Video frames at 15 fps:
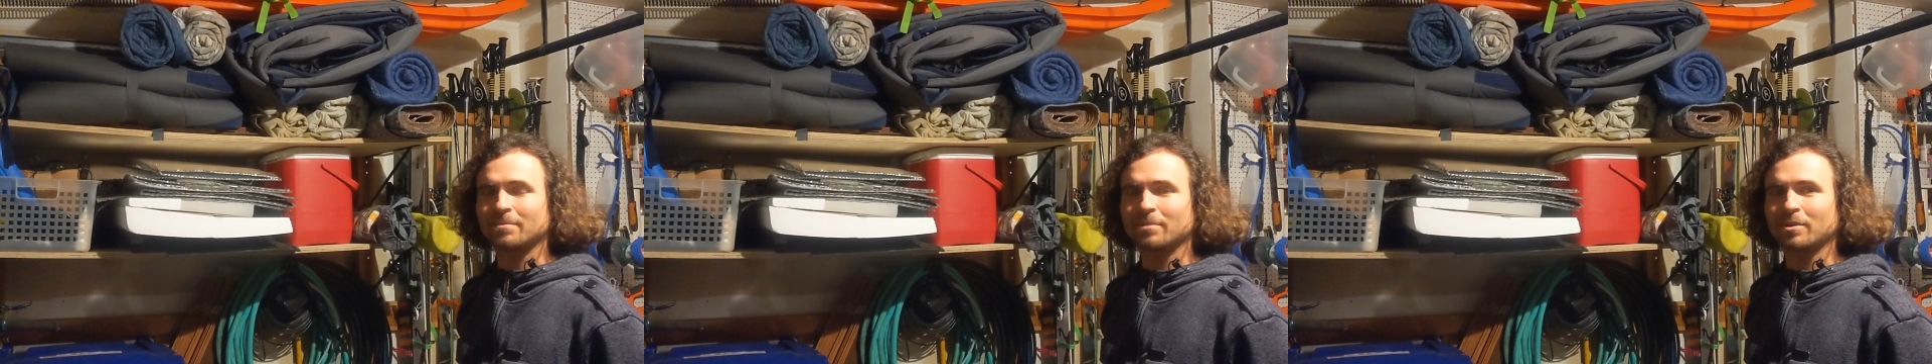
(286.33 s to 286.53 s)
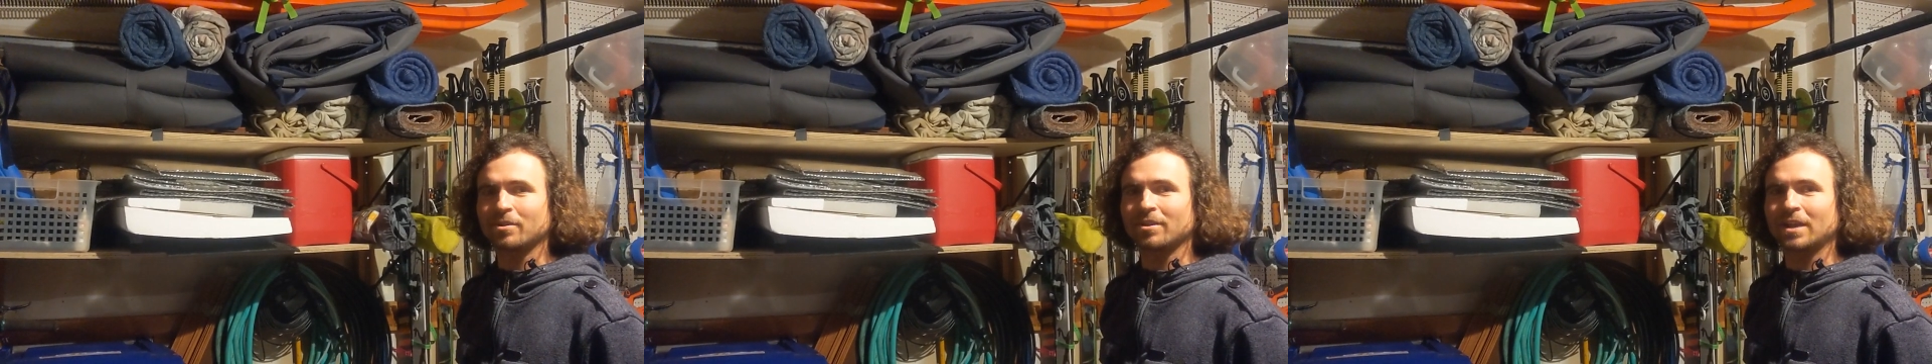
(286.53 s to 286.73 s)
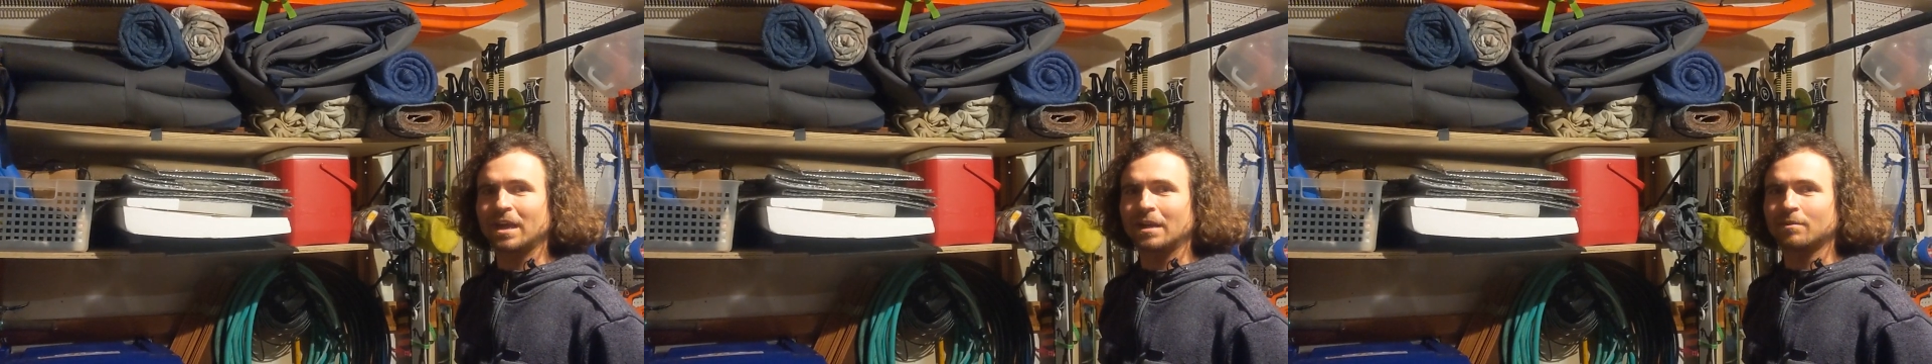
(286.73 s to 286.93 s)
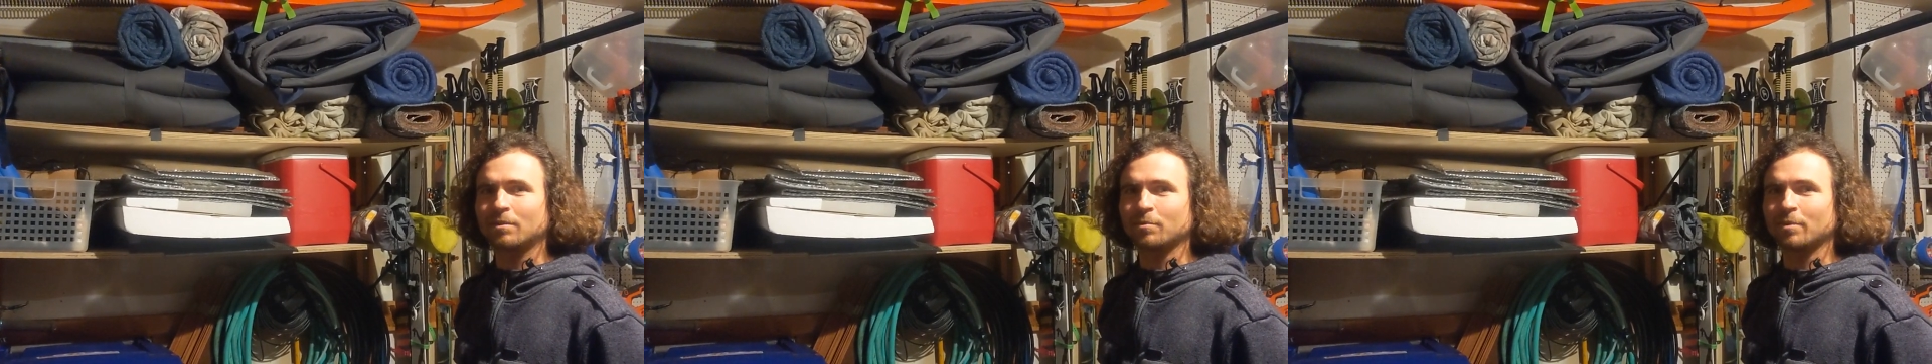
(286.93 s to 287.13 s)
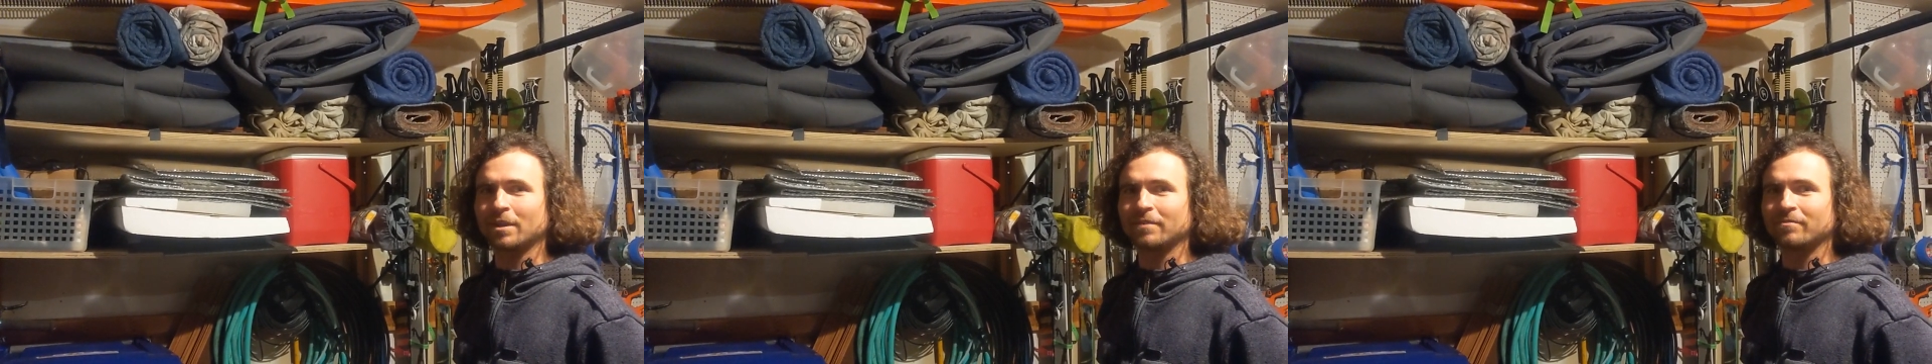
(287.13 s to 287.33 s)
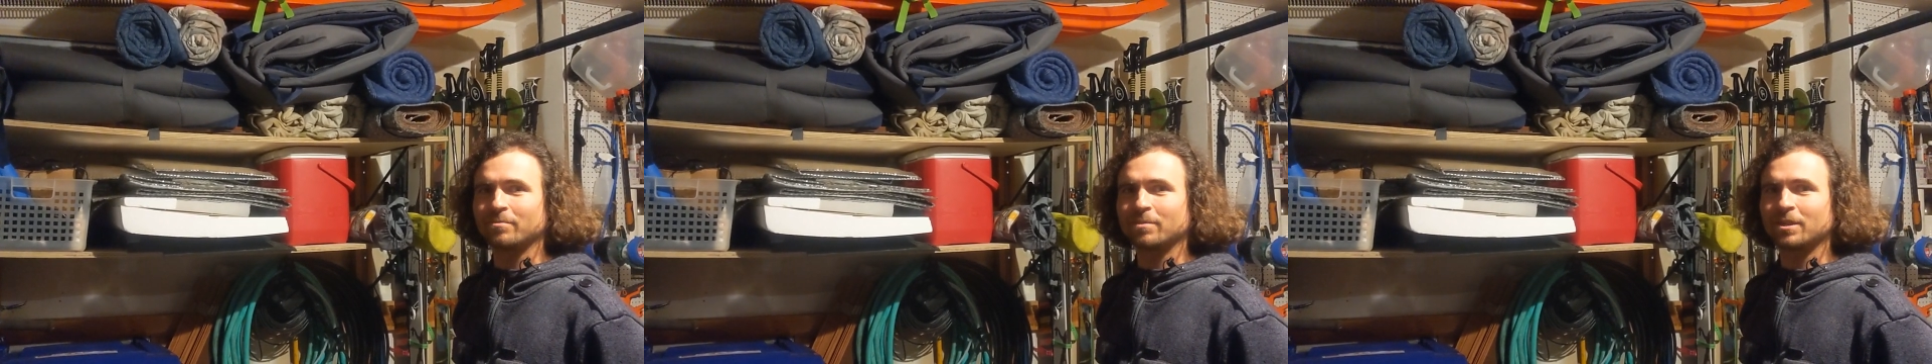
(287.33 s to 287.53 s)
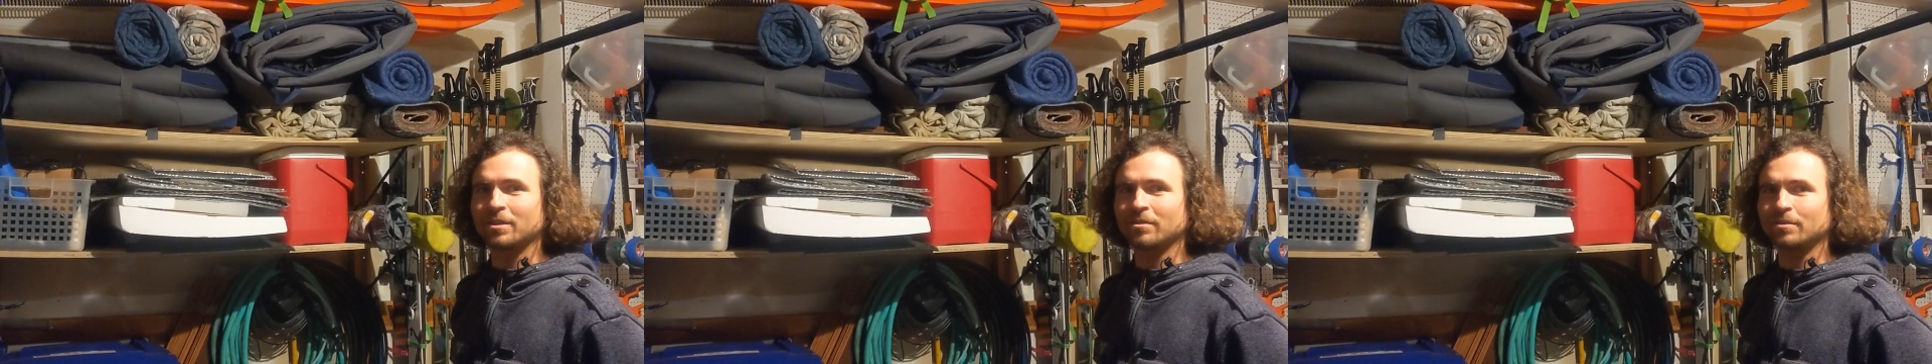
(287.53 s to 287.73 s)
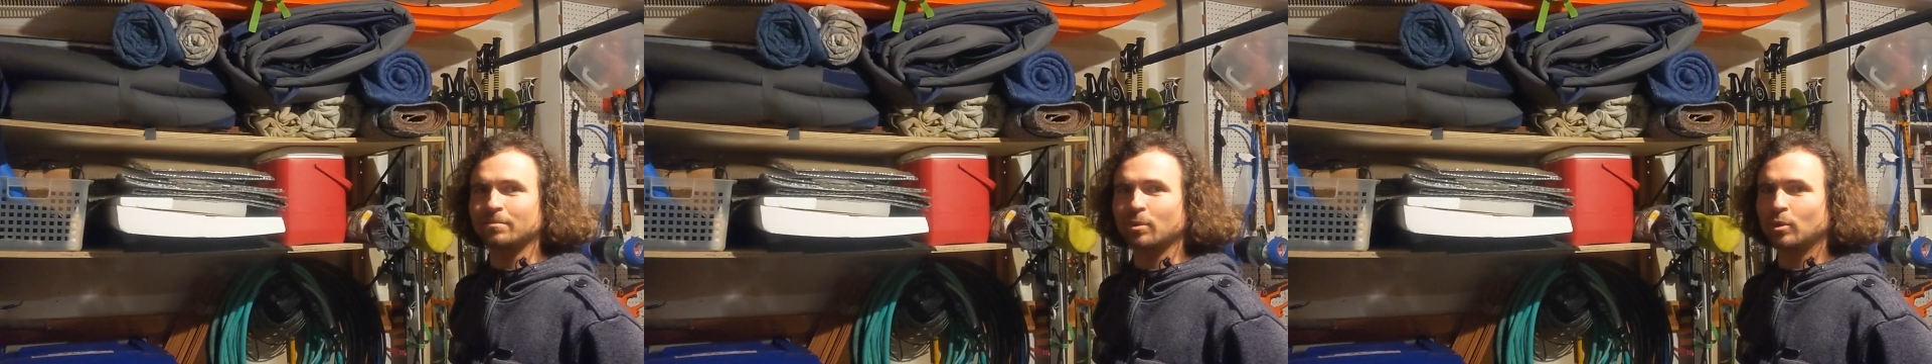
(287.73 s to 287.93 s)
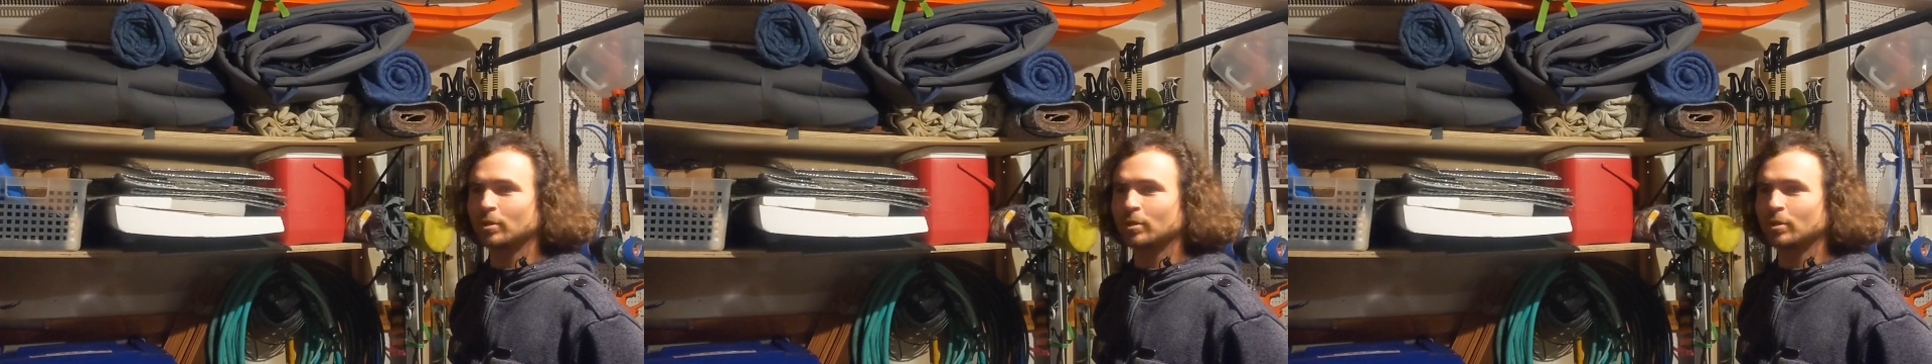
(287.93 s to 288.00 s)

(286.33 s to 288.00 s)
about an hour away from here in